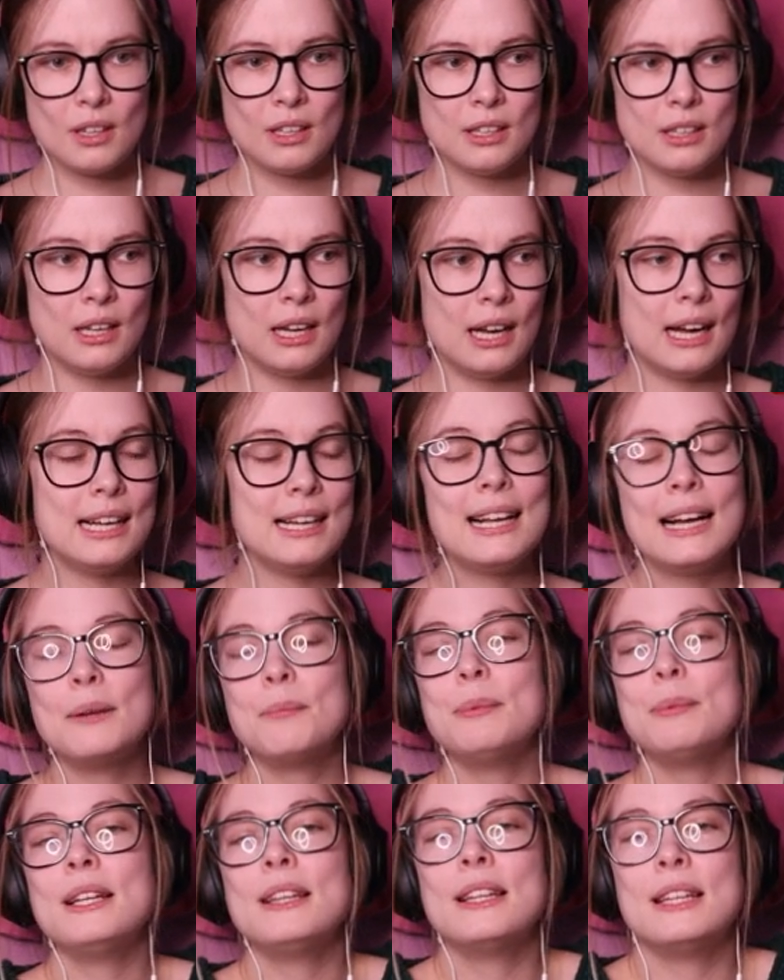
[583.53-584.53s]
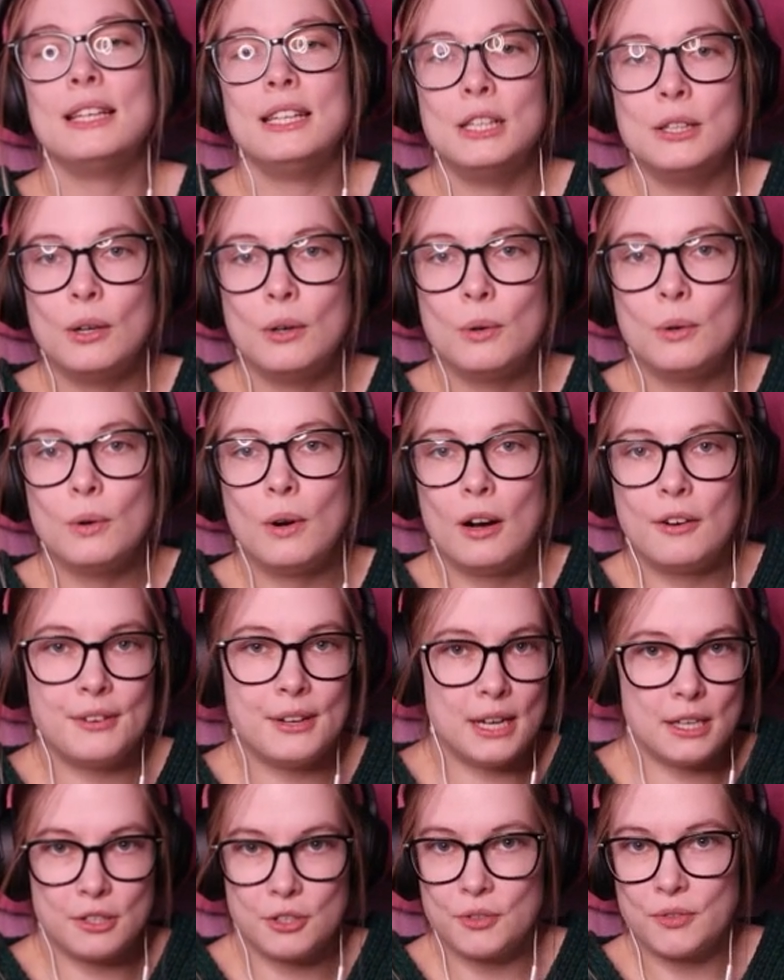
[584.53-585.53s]
I like being the hero of
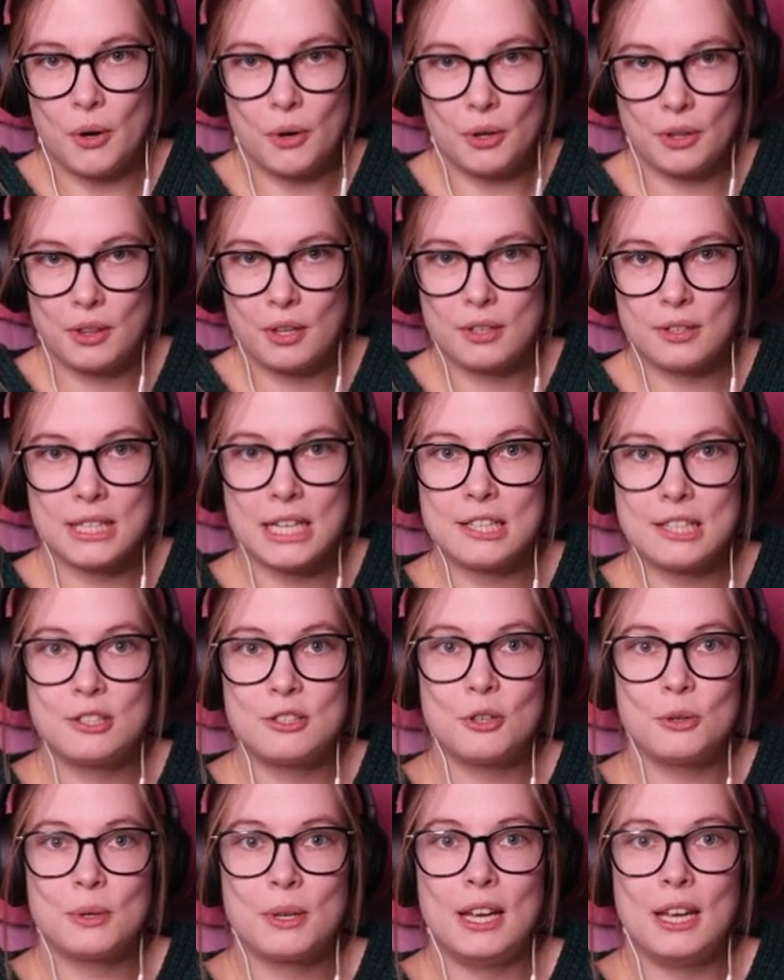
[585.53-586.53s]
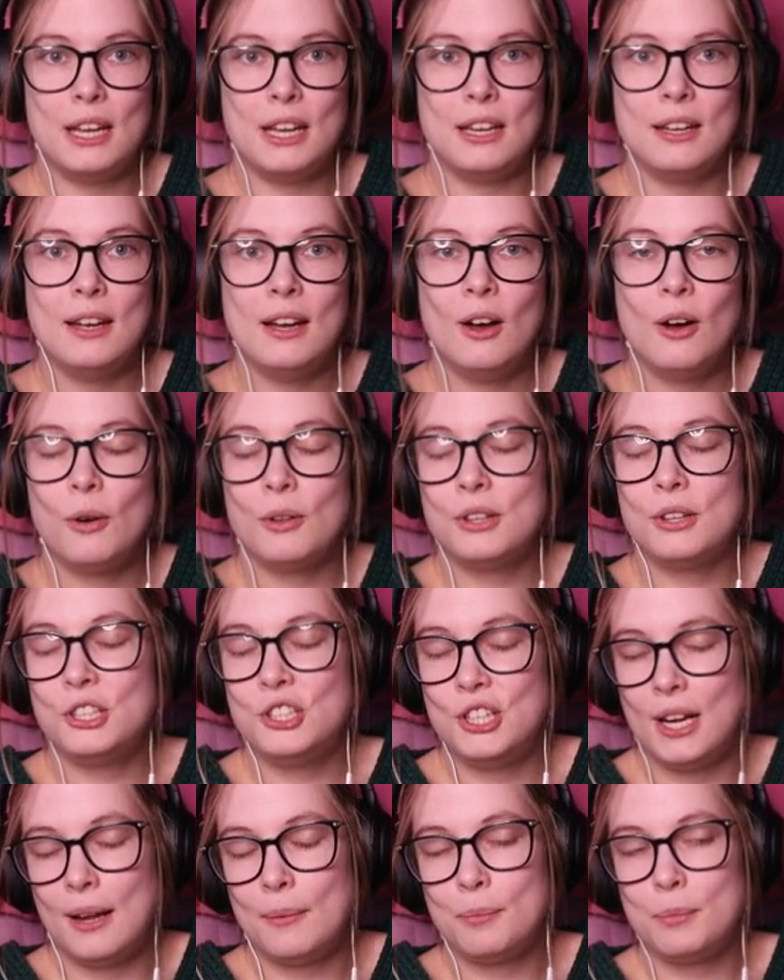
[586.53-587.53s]
Azeroth. That's okay. Or the
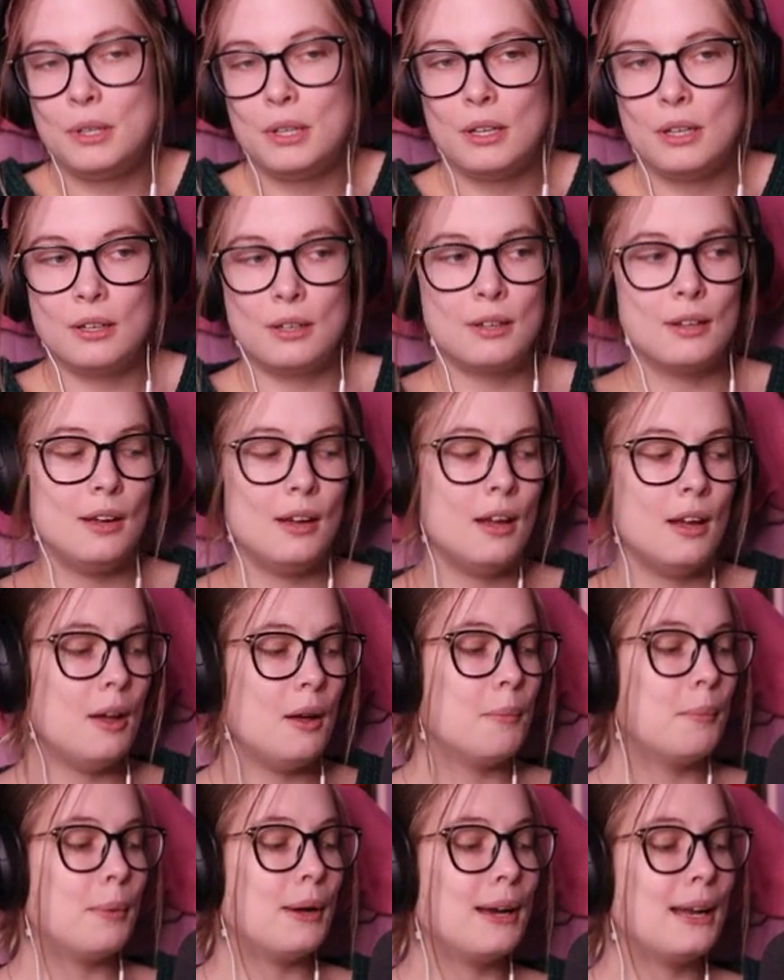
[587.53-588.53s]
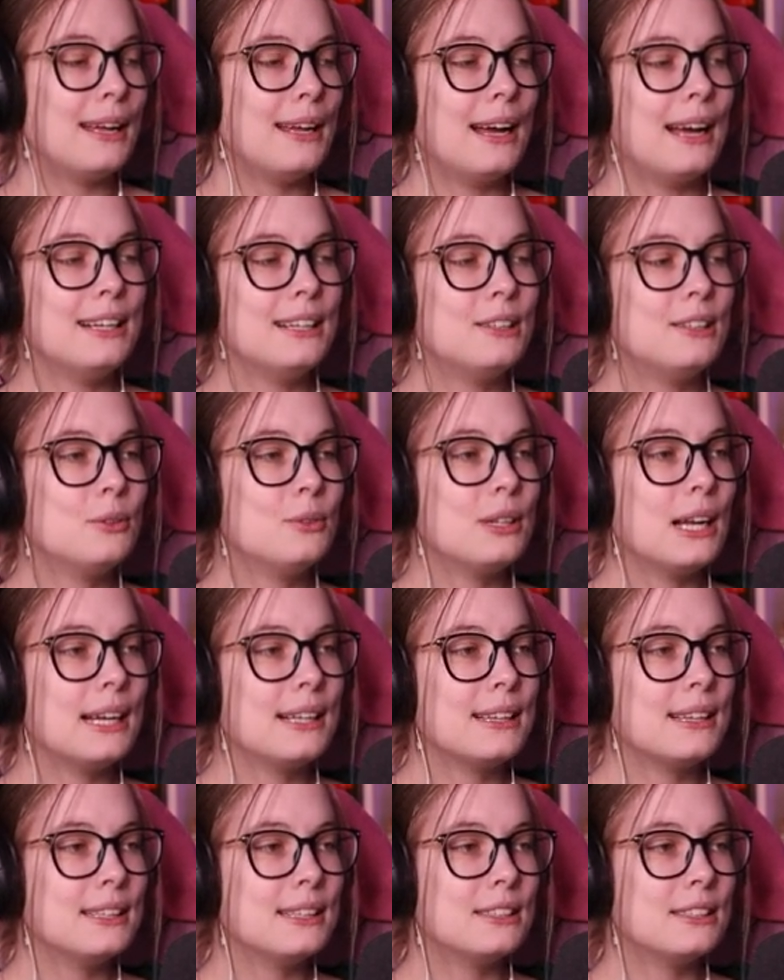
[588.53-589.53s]
champion. But I don't like
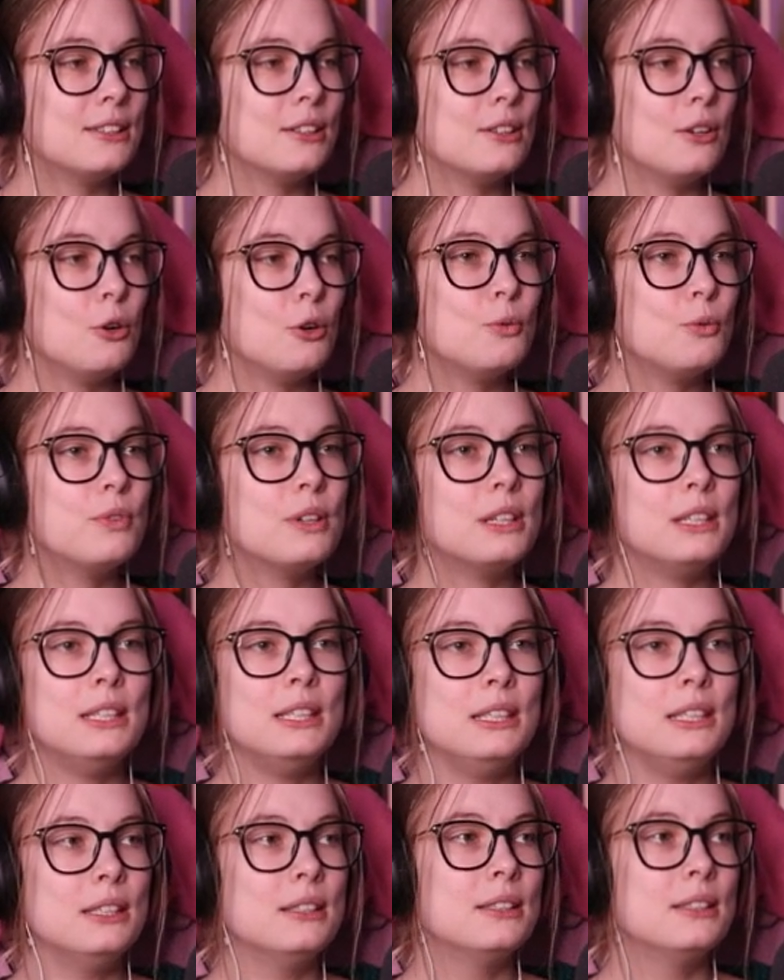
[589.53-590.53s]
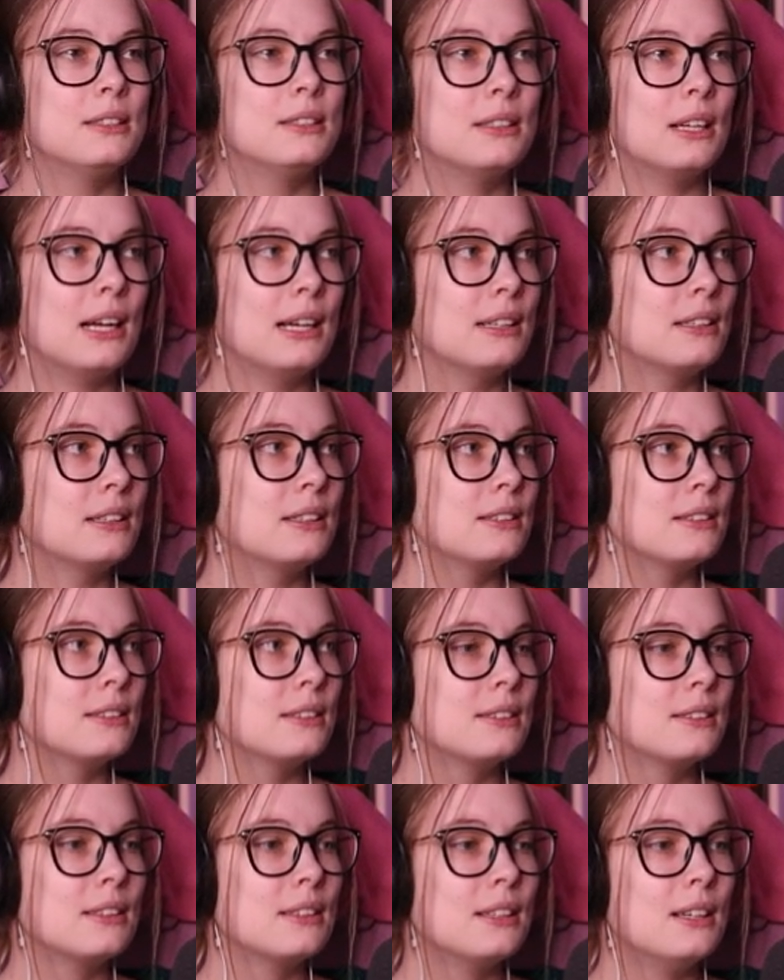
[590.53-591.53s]
this overly, like...
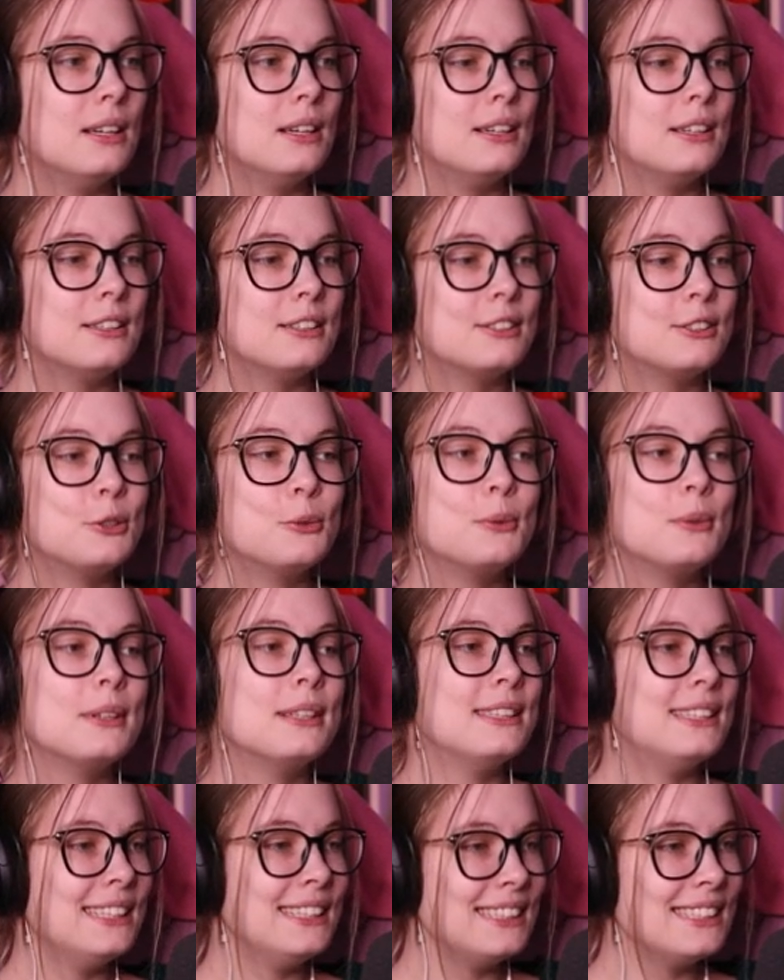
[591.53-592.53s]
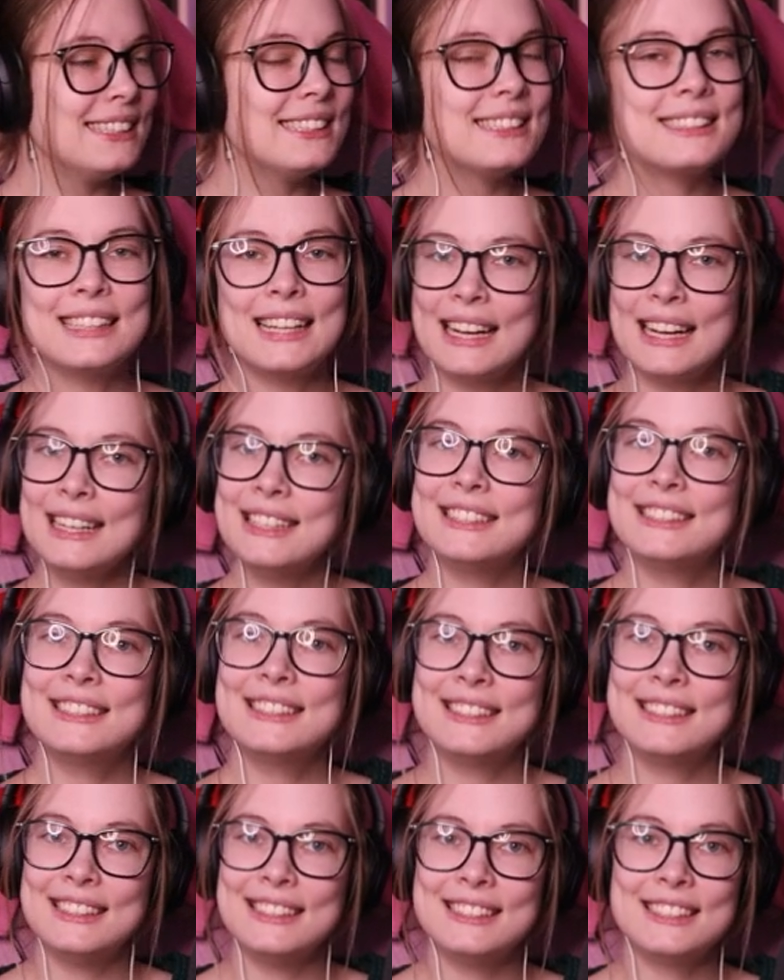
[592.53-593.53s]
So, this is
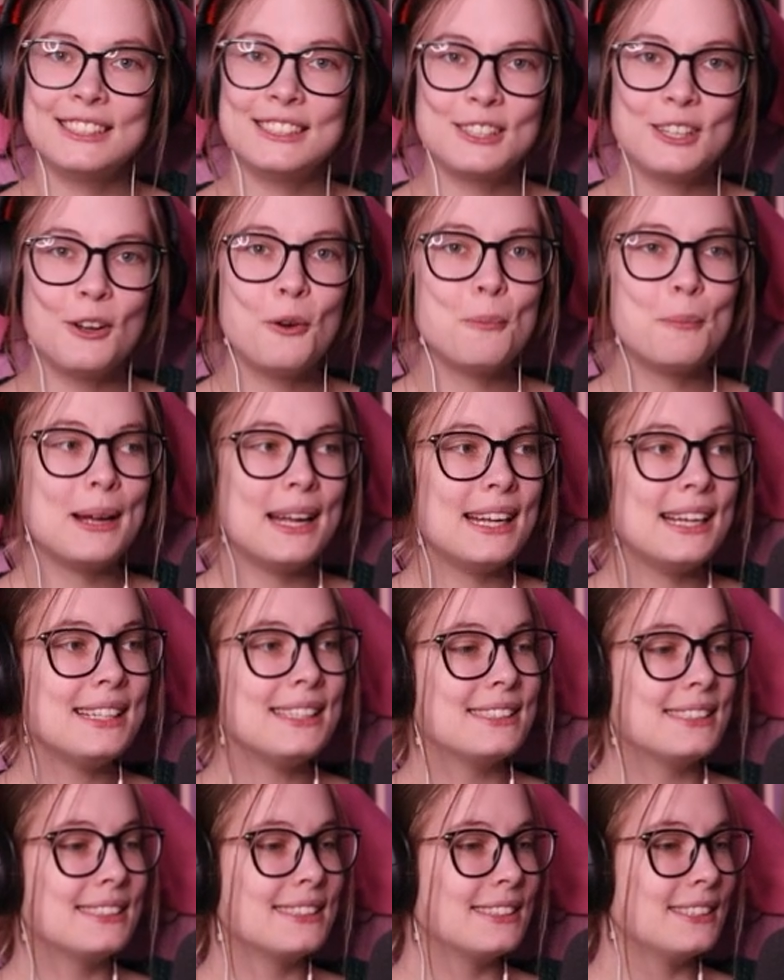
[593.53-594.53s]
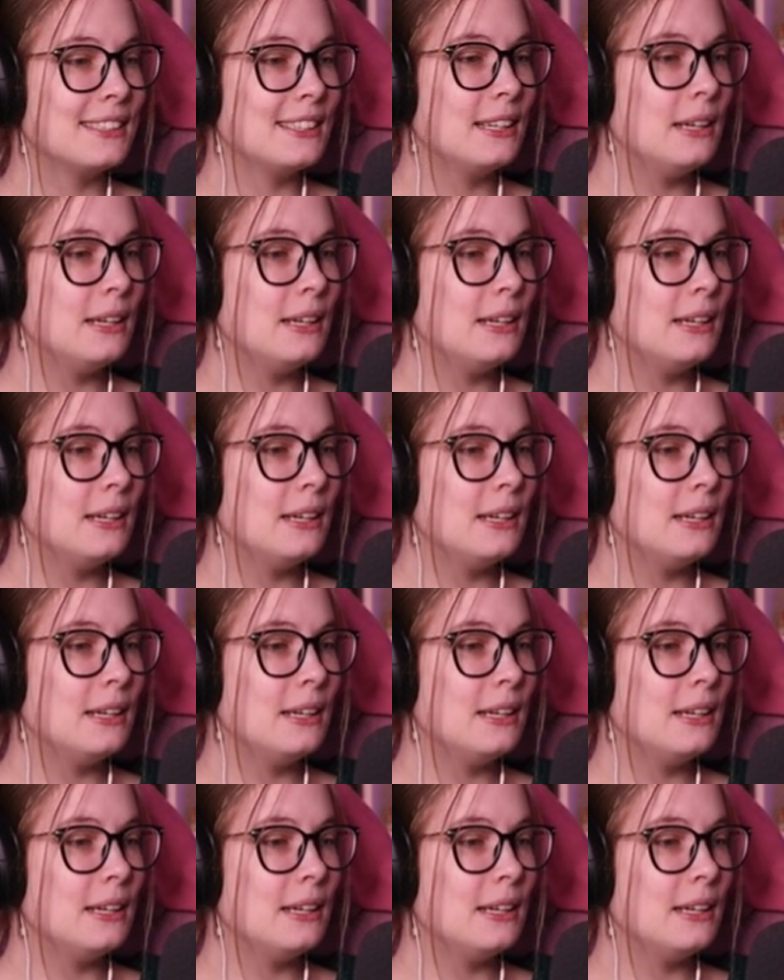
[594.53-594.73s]
nice. It's a slow pace.